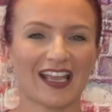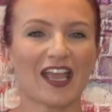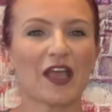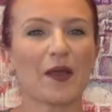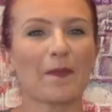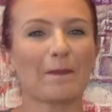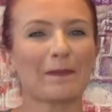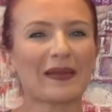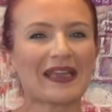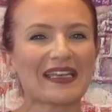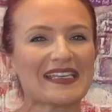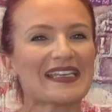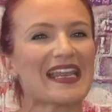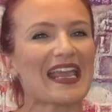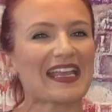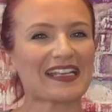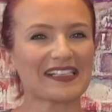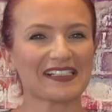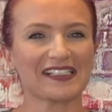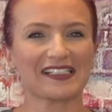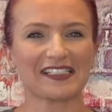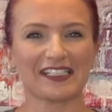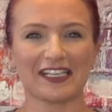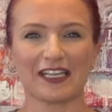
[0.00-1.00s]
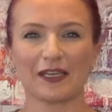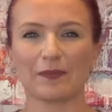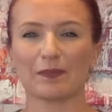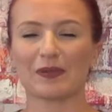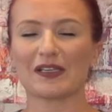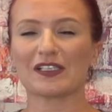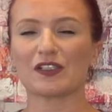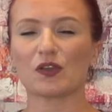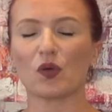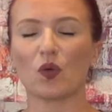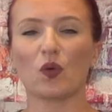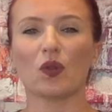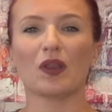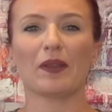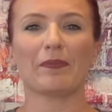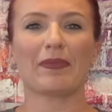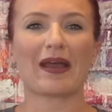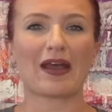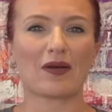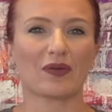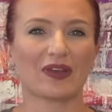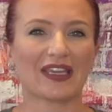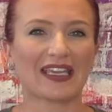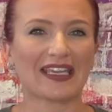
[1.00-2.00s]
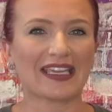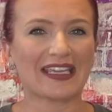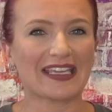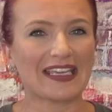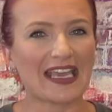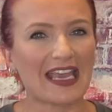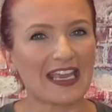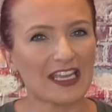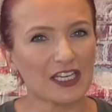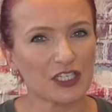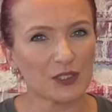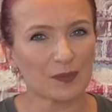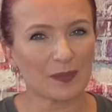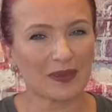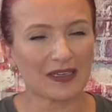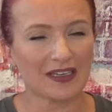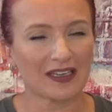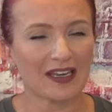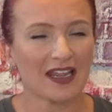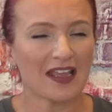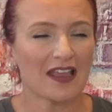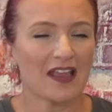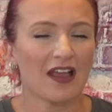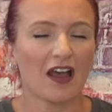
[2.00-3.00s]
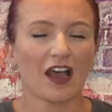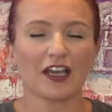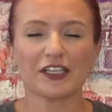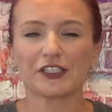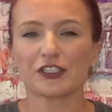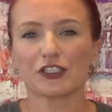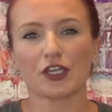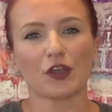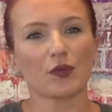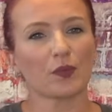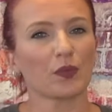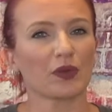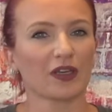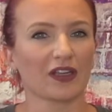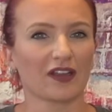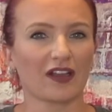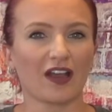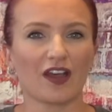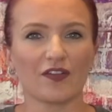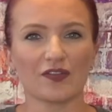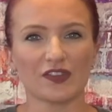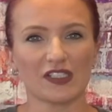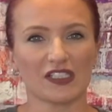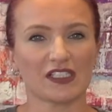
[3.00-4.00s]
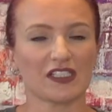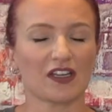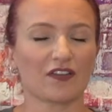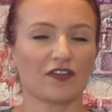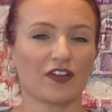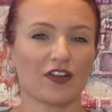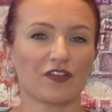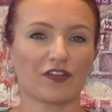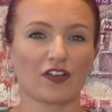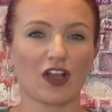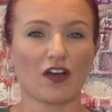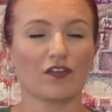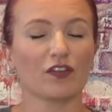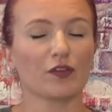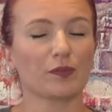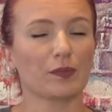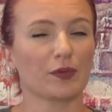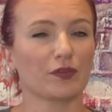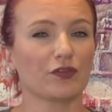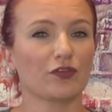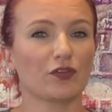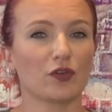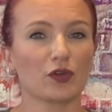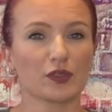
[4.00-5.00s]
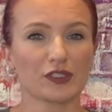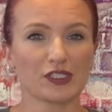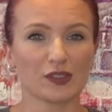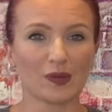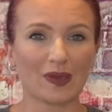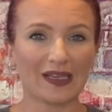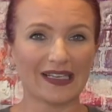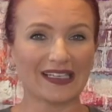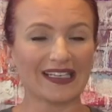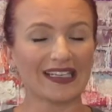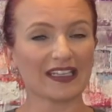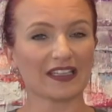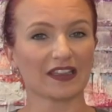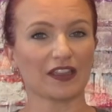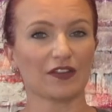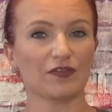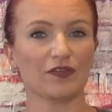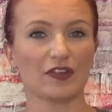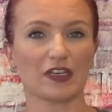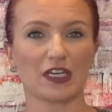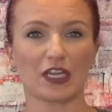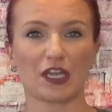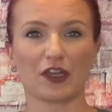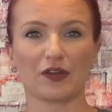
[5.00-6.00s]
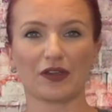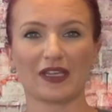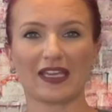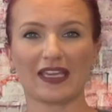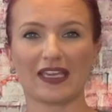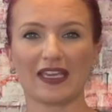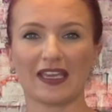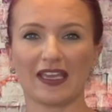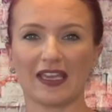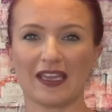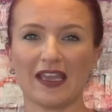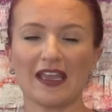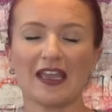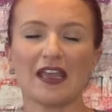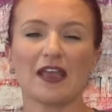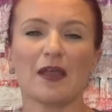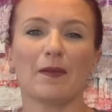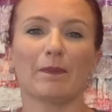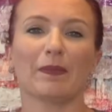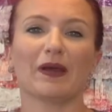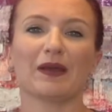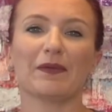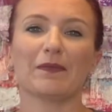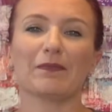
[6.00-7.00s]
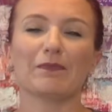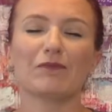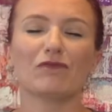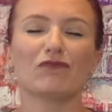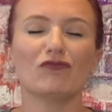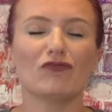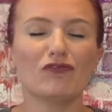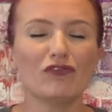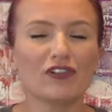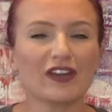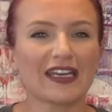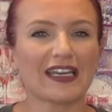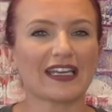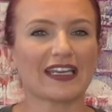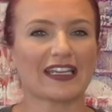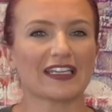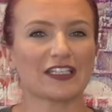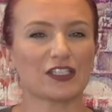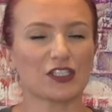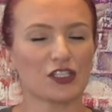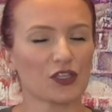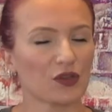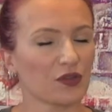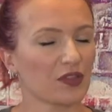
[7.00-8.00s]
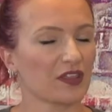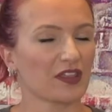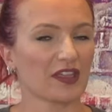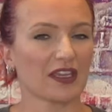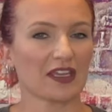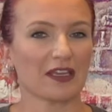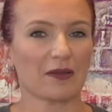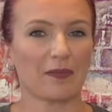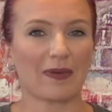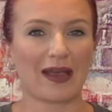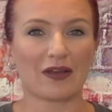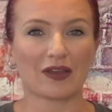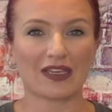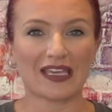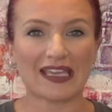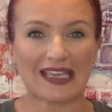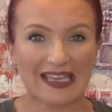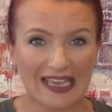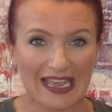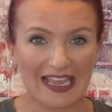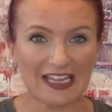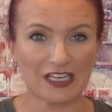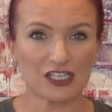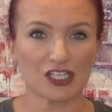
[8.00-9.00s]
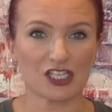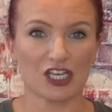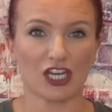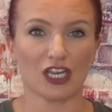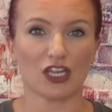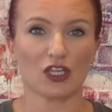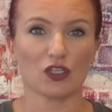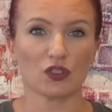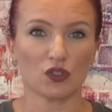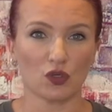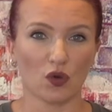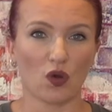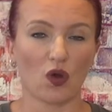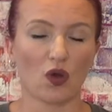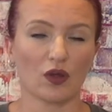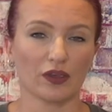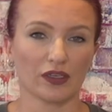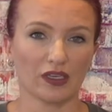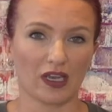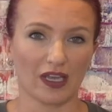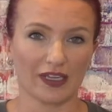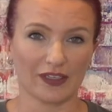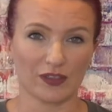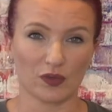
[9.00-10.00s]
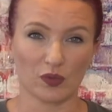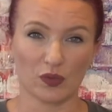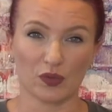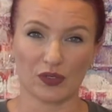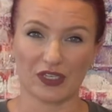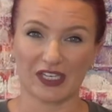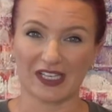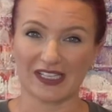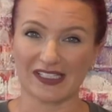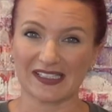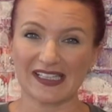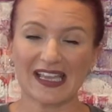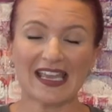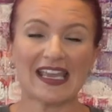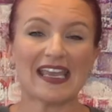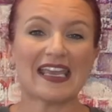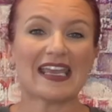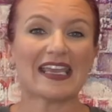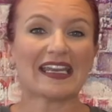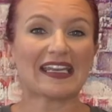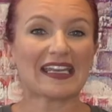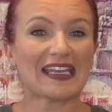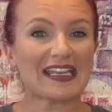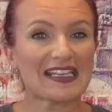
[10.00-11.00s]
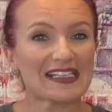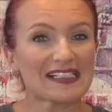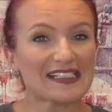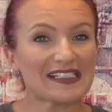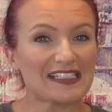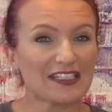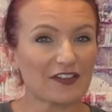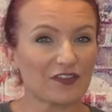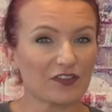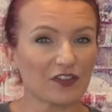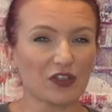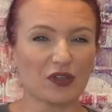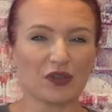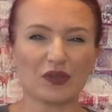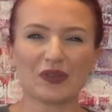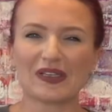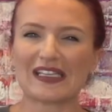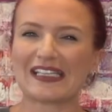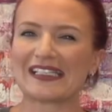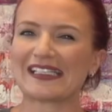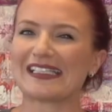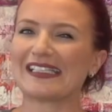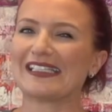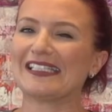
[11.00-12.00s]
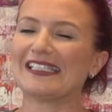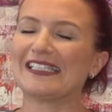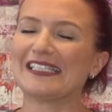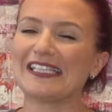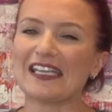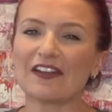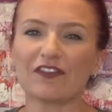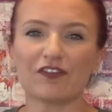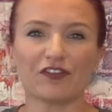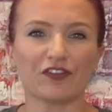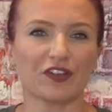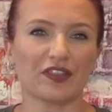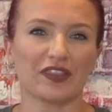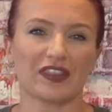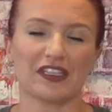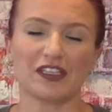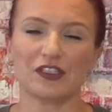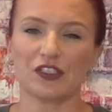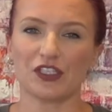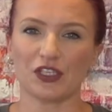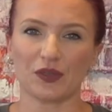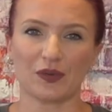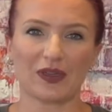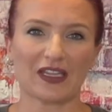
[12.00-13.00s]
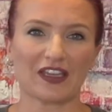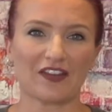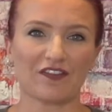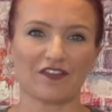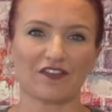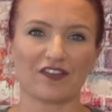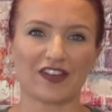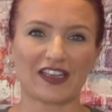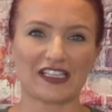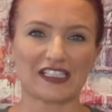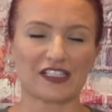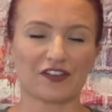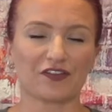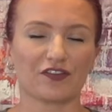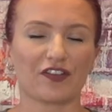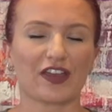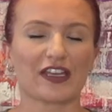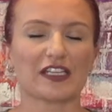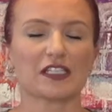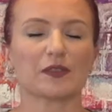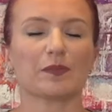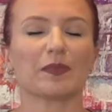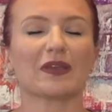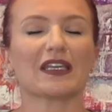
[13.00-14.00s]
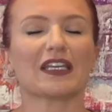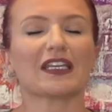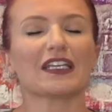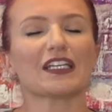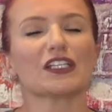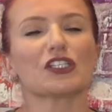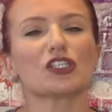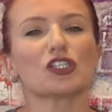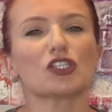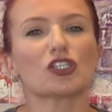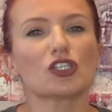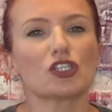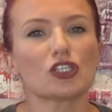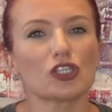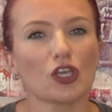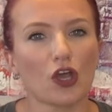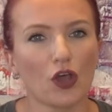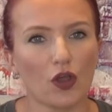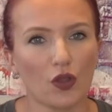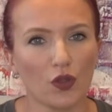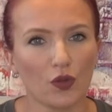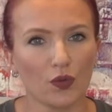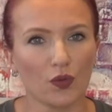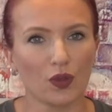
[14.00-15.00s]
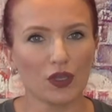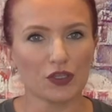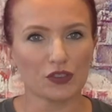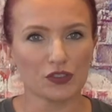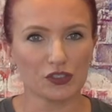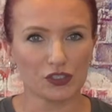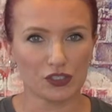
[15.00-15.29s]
My next tip is all about engagement. I don't want to cover stuff I've covered before, so I'll link the video here, but really do think about engaging your online audience. It is difficult, it's different than doing it face-to-face, but it is so